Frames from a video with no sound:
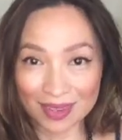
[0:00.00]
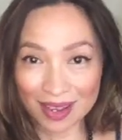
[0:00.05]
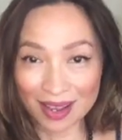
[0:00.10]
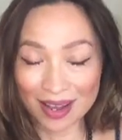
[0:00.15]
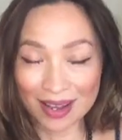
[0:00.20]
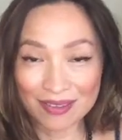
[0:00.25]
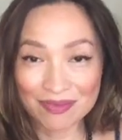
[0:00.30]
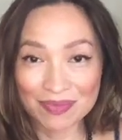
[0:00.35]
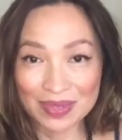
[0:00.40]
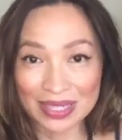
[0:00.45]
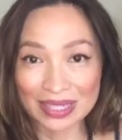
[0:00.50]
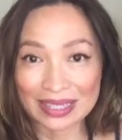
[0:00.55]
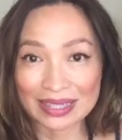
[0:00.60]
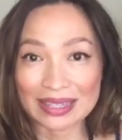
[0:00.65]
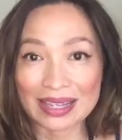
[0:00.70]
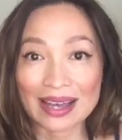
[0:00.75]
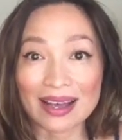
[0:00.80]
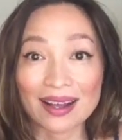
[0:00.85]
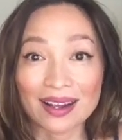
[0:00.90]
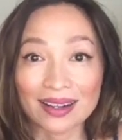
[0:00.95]
I've been in
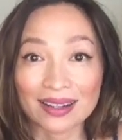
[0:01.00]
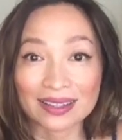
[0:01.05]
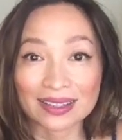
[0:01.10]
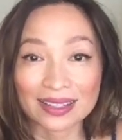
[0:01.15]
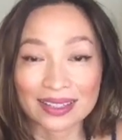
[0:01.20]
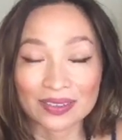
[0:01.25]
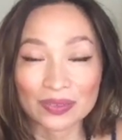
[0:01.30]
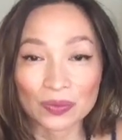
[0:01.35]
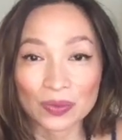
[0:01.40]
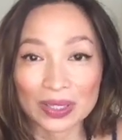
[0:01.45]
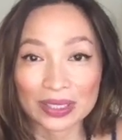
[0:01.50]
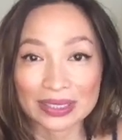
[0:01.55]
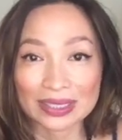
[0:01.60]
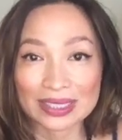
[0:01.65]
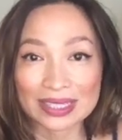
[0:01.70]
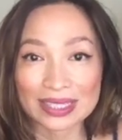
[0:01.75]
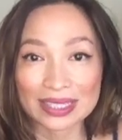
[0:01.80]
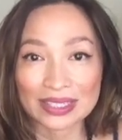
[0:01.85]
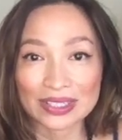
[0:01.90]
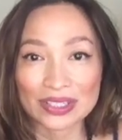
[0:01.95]
the health and
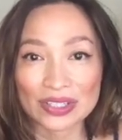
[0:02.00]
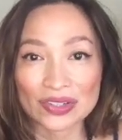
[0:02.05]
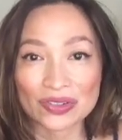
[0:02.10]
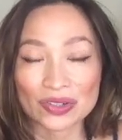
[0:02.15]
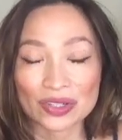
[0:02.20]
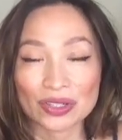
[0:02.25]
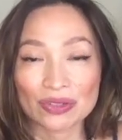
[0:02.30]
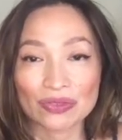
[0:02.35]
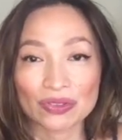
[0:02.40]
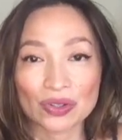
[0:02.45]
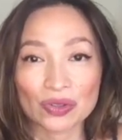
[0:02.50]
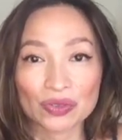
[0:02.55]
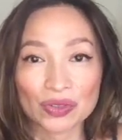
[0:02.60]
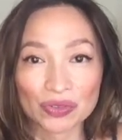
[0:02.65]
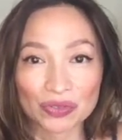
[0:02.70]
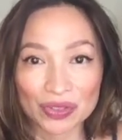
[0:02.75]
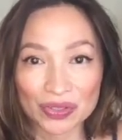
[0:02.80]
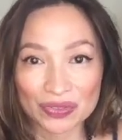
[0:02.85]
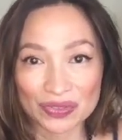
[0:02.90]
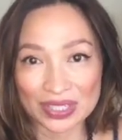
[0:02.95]
wellness industry for over
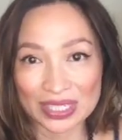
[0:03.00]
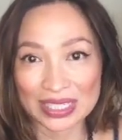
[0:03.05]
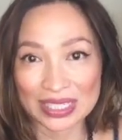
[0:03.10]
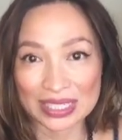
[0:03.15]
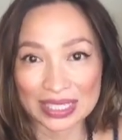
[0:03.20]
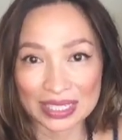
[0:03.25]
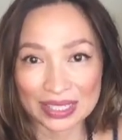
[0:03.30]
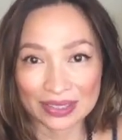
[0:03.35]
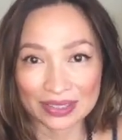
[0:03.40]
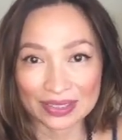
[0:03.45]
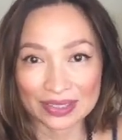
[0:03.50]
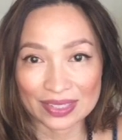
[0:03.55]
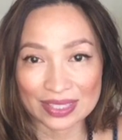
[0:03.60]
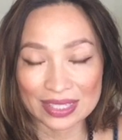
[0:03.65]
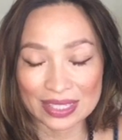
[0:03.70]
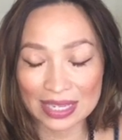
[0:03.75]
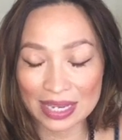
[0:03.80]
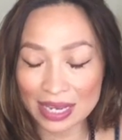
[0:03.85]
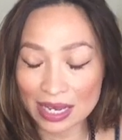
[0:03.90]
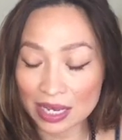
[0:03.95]
15
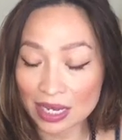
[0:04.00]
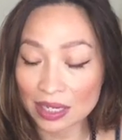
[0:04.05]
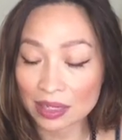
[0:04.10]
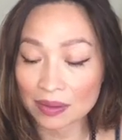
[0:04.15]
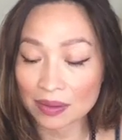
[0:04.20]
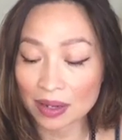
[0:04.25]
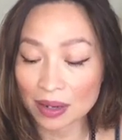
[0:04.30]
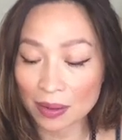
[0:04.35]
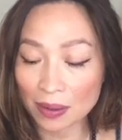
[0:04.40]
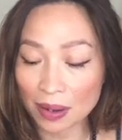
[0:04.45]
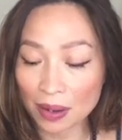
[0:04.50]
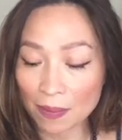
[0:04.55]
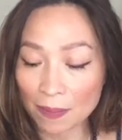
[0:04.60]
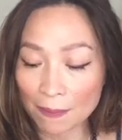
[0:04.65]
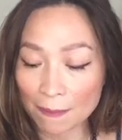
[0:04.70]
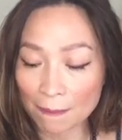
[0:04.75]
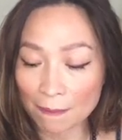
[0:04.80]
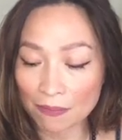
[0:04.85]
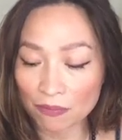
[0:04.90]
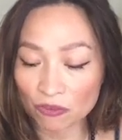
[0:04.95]
years, and
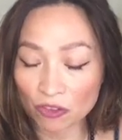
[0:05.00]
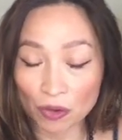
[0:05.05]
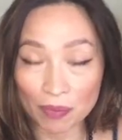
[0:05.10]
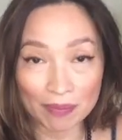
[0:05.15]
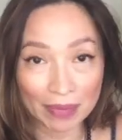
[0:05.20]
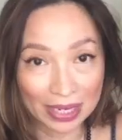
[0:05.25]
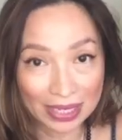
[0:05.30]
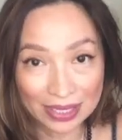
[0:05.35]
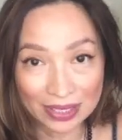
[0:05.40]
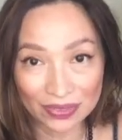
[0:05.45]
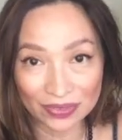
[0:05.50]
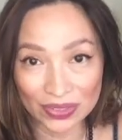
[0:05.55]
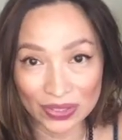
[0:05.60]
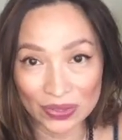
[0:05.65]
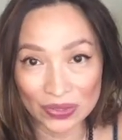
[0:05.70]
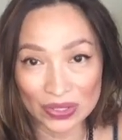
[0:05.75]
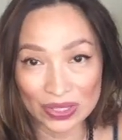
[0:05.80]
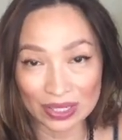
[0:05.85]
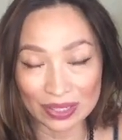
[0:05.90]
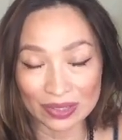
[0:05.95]
for many of
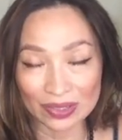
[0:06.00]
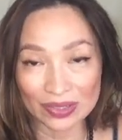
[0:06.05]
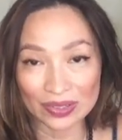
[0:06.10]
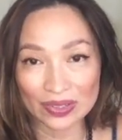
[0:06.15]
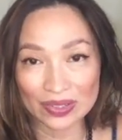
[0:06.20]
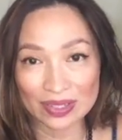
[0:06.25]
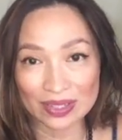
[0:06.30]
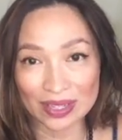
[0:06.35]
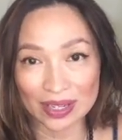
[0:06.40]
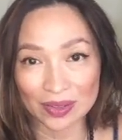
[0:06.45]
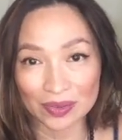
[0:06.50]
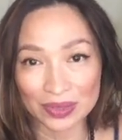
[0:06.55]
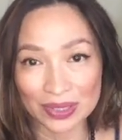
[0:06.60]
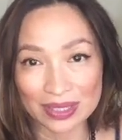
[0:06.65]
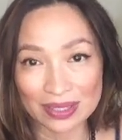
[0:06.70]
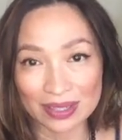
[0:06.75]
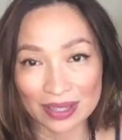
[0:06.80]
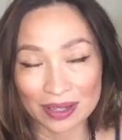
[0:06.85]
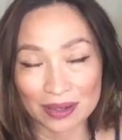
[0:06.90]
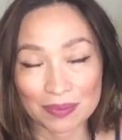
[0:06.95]
those years, I would
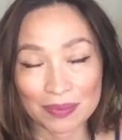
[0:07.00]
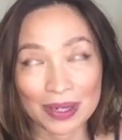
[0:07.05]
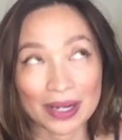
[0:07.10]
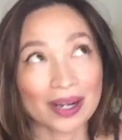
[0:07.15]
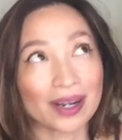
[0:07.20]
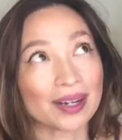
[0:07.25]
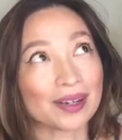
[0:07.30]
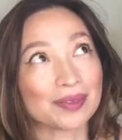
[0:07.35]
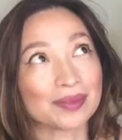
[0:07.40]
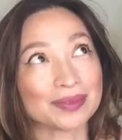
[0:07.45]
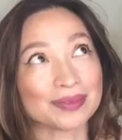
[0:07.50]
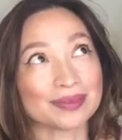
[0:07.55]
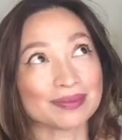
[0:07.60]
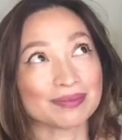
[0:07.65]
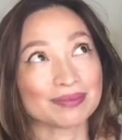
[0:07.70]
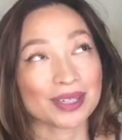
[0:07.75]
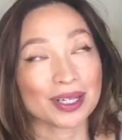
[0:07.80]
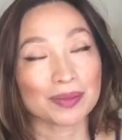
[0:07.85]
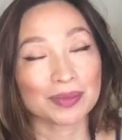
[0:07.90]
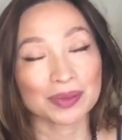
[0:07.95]
say about
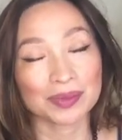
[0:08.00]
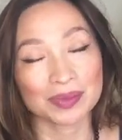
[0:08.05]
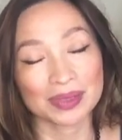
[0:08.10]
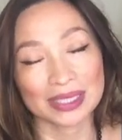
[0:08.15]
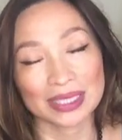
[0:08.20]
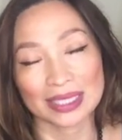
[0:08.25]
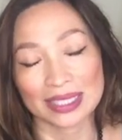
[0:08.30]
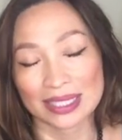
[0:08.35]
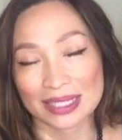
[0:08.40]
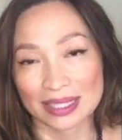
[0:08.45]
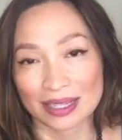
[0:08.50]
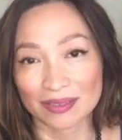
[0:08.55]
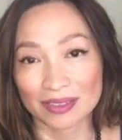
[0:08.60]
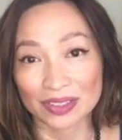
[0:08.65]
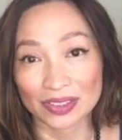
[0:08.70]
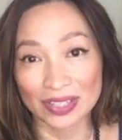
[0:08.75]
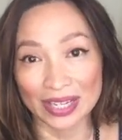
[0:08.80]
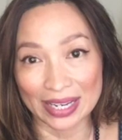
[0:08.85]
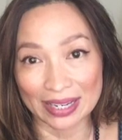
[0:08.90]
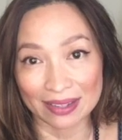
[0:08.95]
probably 7
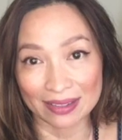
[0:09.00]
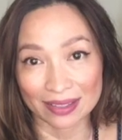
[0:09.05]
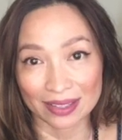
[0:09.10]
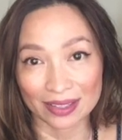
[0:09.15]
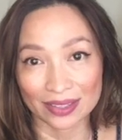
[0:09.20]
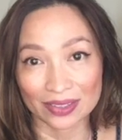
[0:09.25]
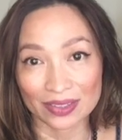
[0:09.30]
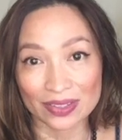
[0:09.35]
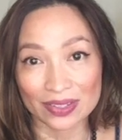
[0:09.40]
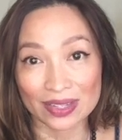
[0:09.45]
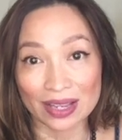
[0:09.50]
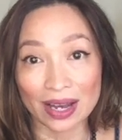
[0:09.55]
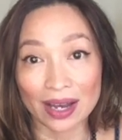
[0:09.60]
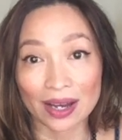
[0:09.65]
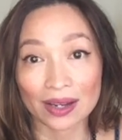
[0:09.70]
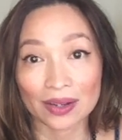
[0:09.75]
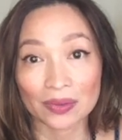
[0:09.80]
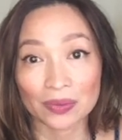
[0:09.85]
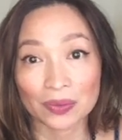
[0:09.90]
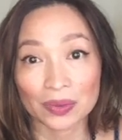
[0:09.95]
or 8 years,
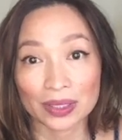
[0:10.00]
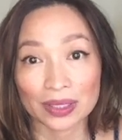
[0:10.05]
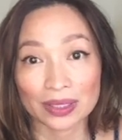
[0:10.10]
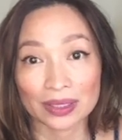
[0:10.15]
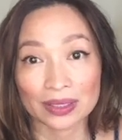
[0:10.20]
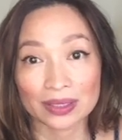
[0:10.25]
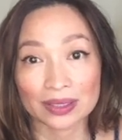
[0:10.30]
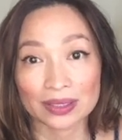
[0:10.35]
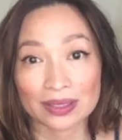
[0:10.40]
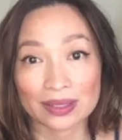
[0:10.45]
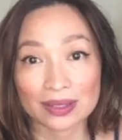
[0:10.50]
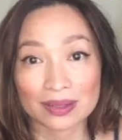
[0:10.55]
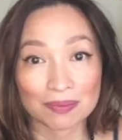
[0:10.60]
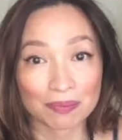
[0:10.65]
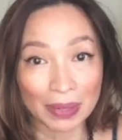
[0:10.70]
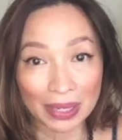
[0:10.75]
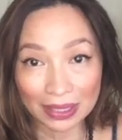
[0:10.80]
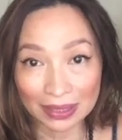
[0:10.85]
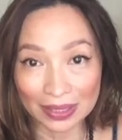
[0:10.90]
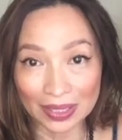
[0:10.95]
I was
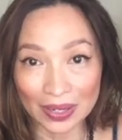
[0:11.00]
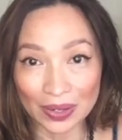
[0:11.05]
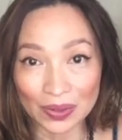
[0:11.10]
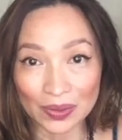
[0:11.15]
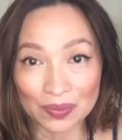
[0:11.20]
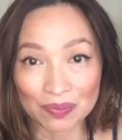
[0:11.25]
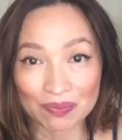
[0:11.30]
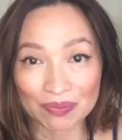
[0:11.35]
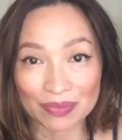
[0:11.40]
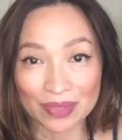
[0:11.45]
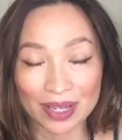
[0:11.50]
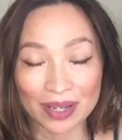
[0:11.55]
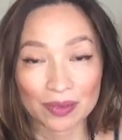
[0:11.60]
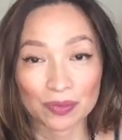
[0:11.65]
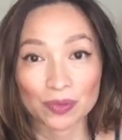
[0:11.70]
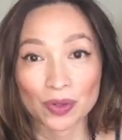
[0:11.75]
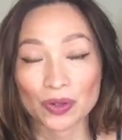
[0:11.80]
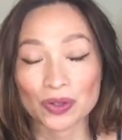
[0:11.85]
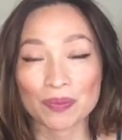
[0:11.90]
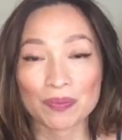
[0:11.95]
paleo. I
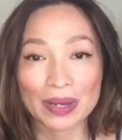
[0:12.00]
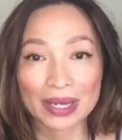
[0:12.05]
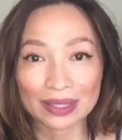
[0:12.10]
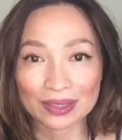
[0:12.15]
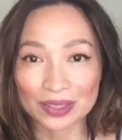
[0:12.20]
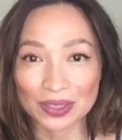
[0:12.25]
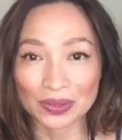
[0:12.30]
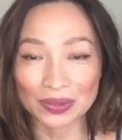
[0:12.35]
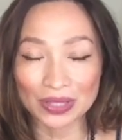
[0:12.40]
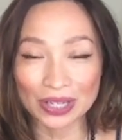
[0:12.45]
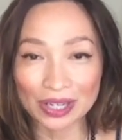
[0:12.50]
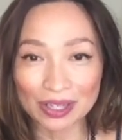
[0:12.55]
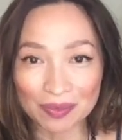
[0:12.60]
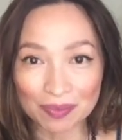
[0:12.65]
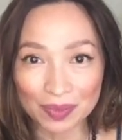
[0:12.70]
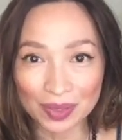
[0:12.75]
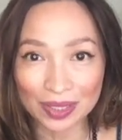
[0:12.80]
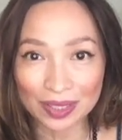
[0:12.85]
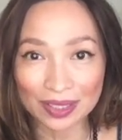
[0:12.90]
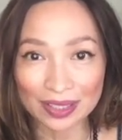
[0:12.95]
wrote a paleo
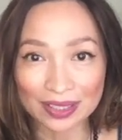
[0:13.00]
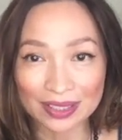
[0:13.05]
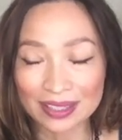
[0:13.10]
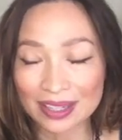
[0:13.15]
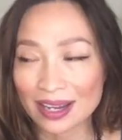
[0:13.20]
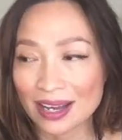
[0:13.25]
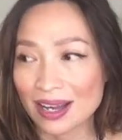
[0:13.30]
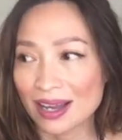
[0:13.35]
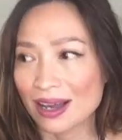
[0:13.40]
cookbook.